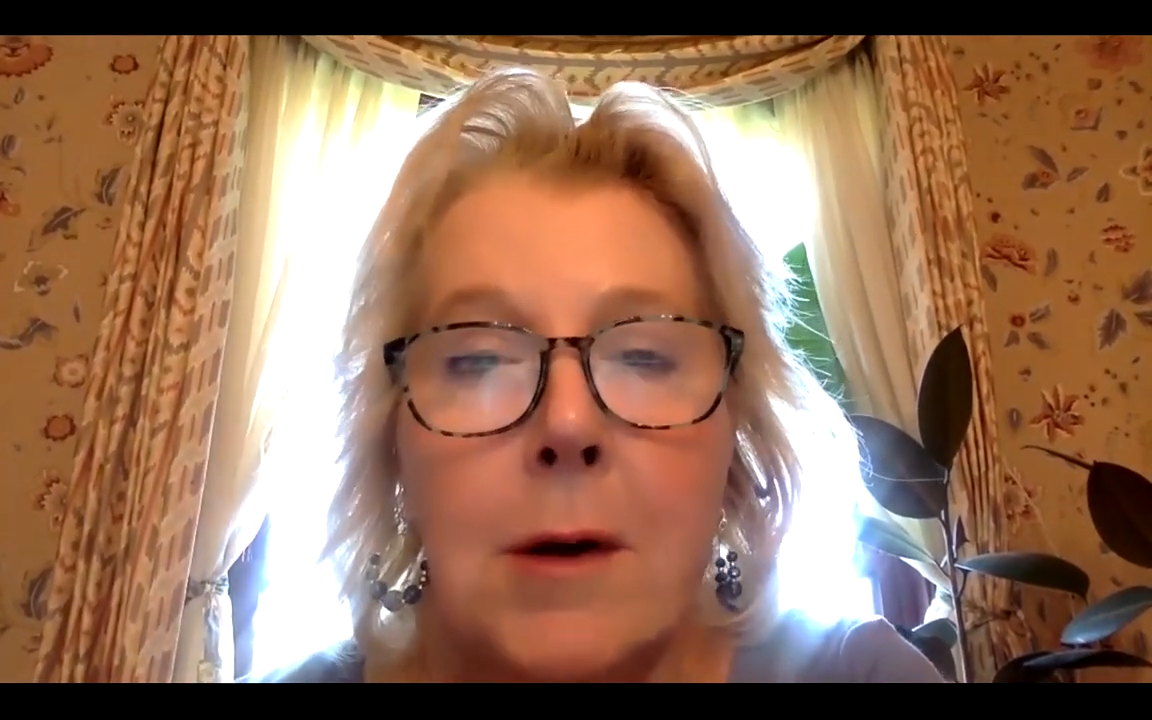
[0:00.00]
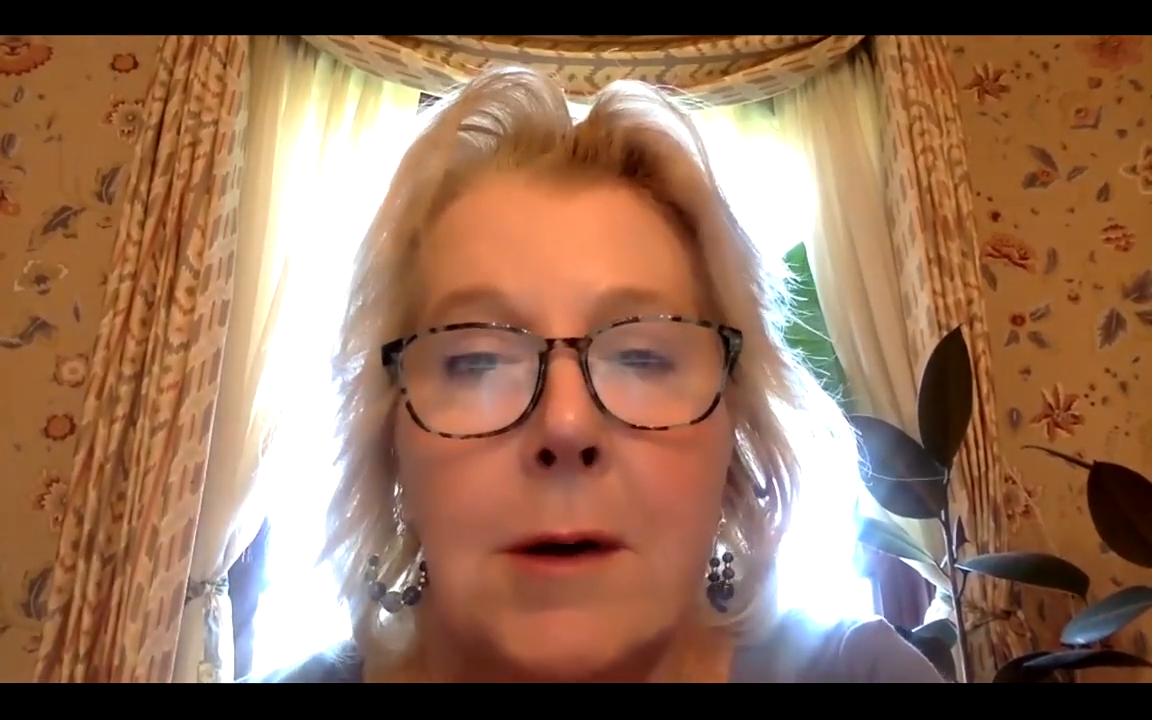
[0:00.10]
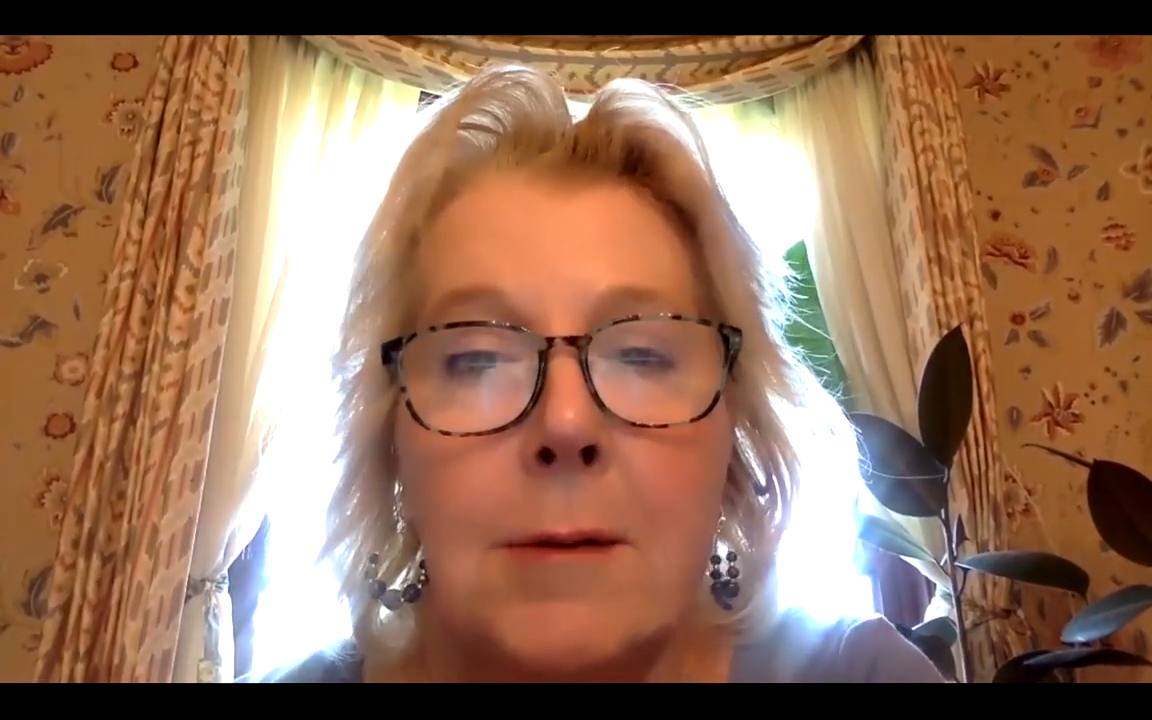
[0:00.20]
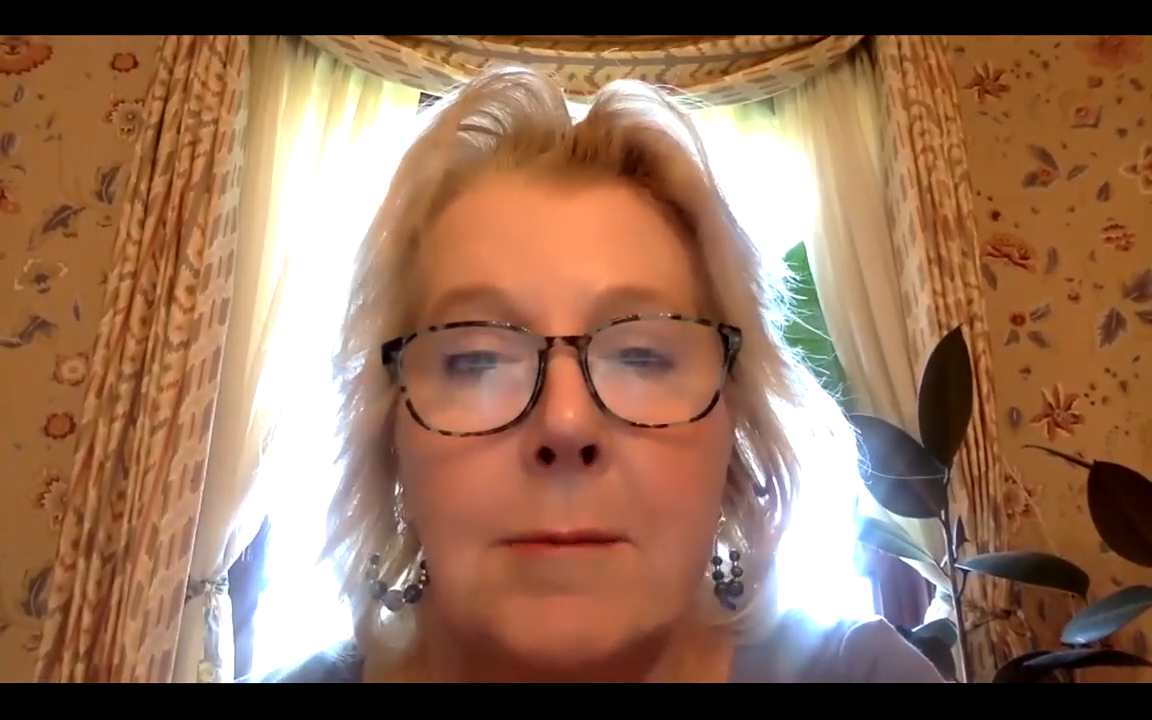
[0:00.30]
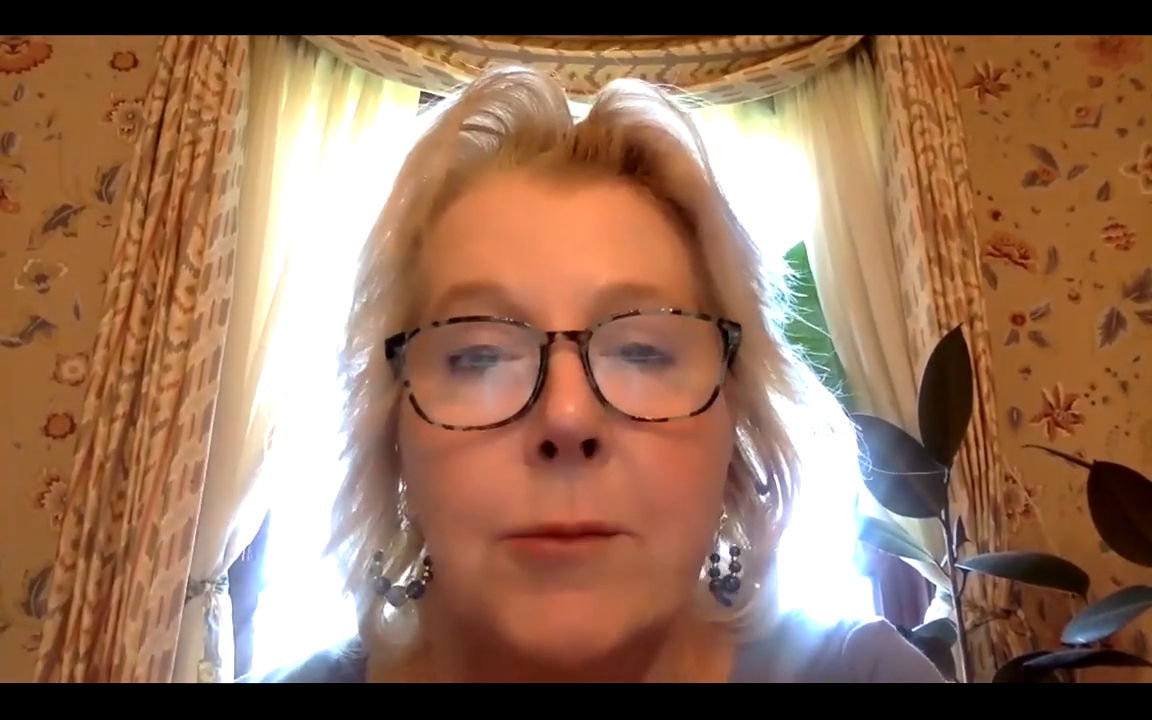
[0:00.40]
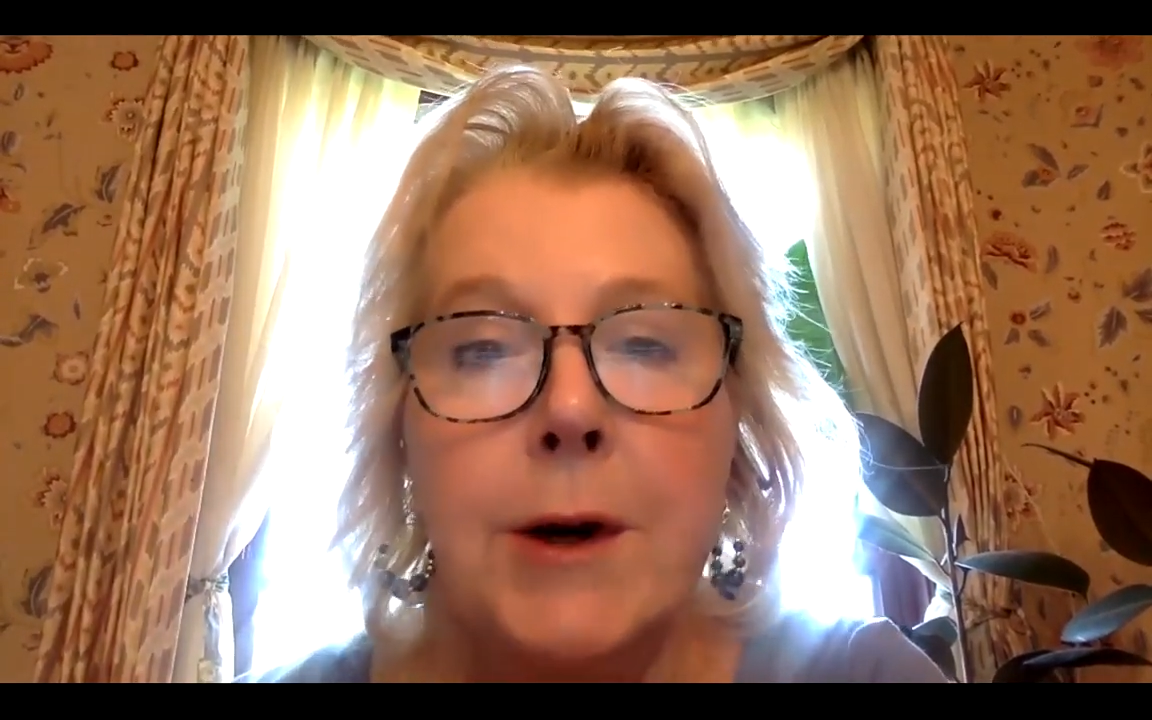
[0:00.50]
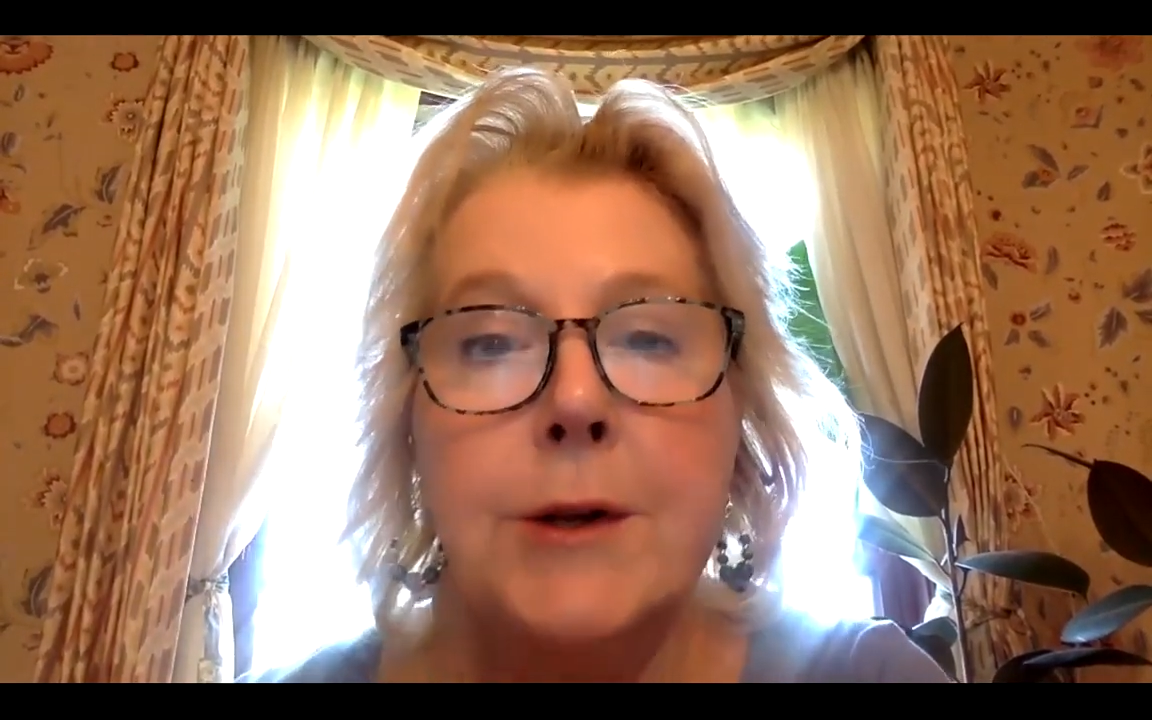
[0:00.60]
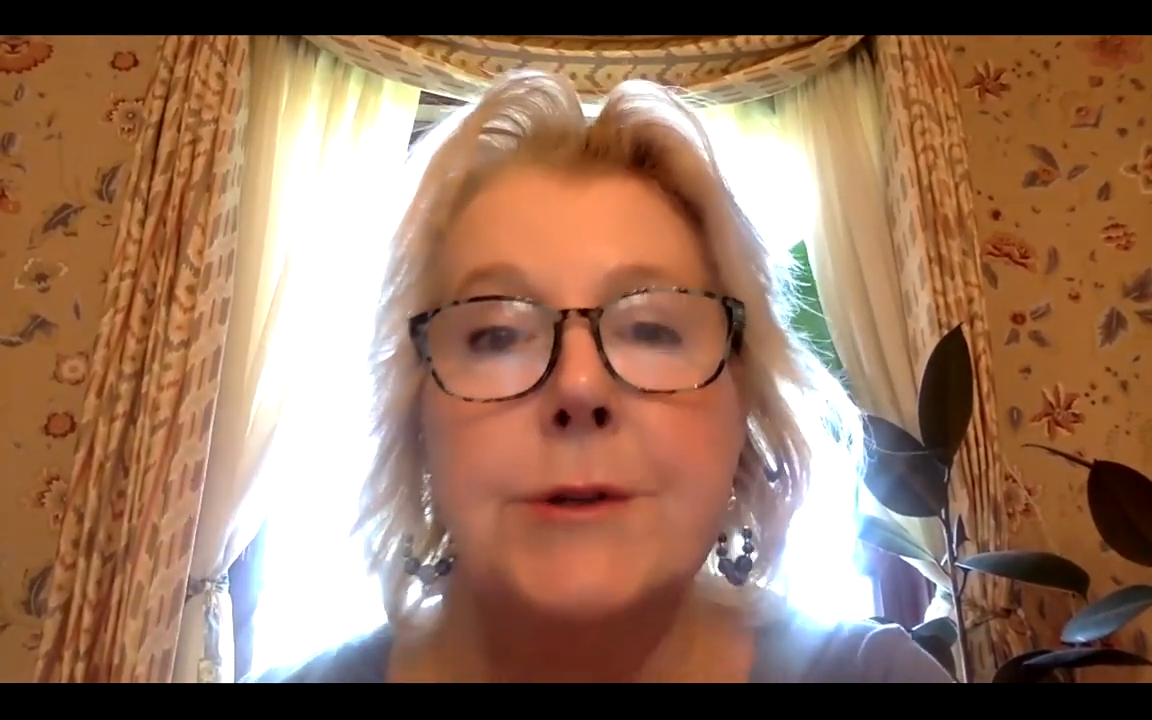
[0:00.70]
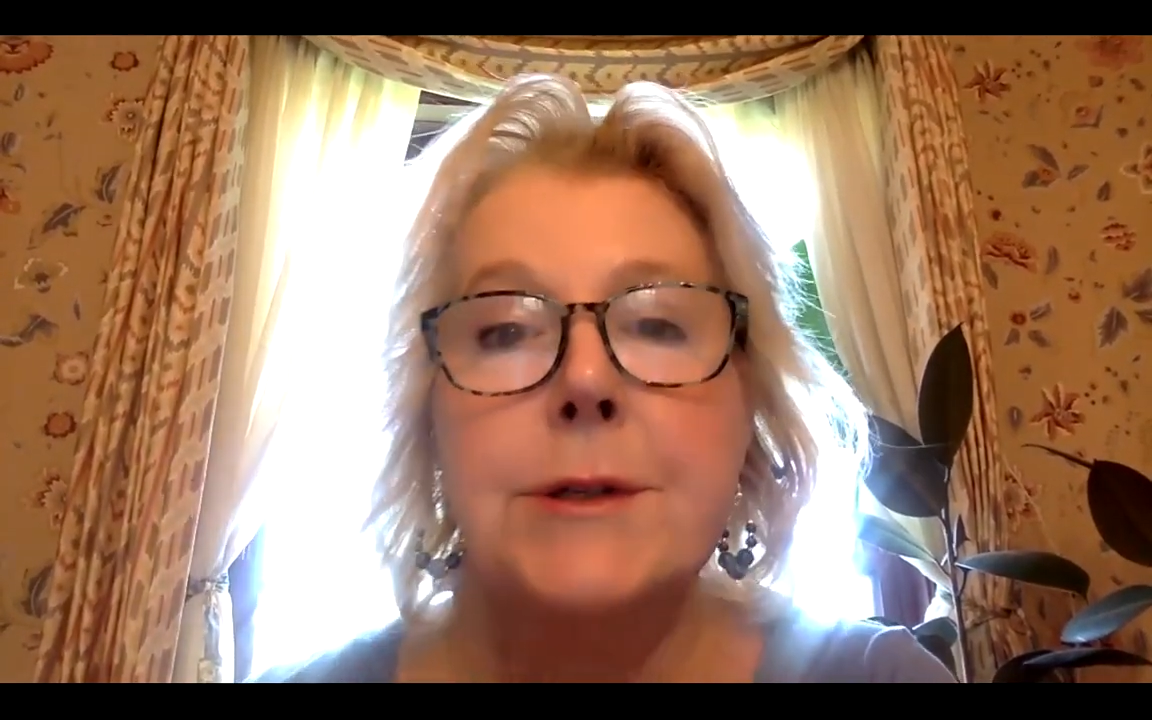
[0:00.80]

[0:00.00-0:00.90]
where you